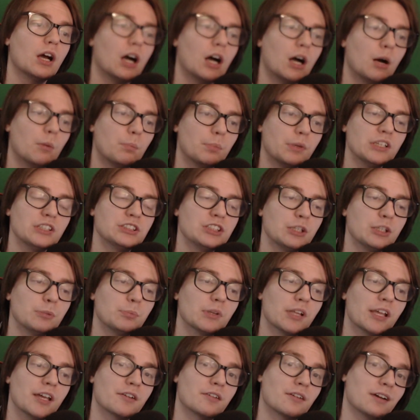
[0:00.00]
a PC
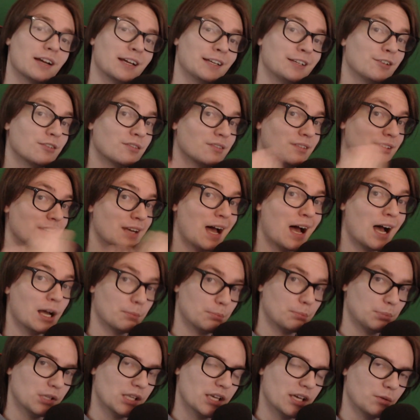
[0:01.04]
player and you're not
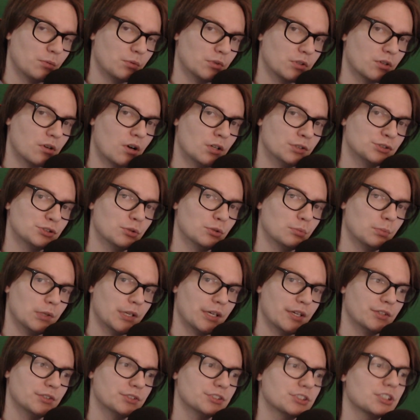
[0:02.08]
playing with console
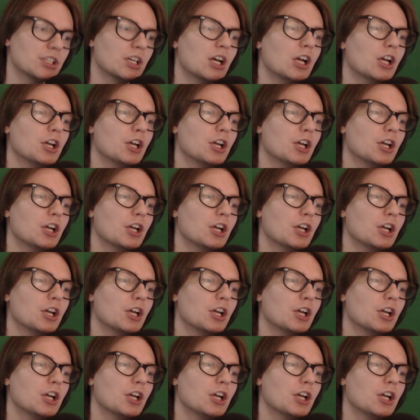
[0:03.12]
players,